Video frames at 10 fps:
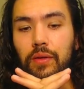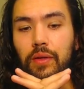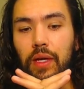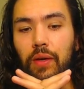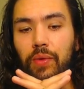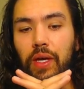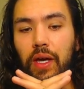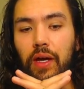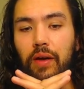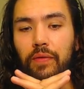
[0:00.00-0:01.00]
And we
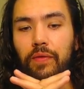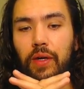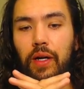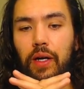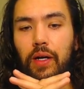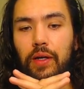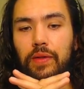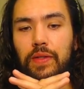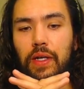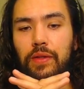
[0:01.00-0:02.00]
have
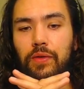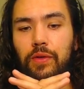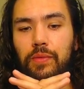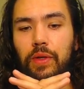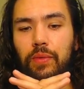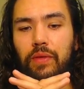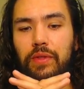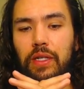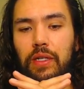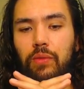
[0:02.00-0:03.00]
Silent Swordsman, we
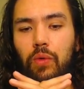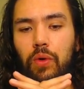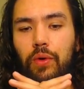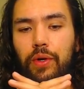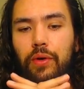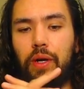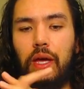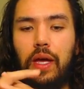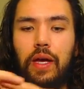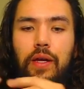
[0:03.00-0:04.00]
have DD Warrior,
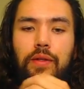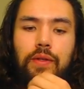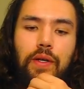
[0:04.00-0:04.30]
and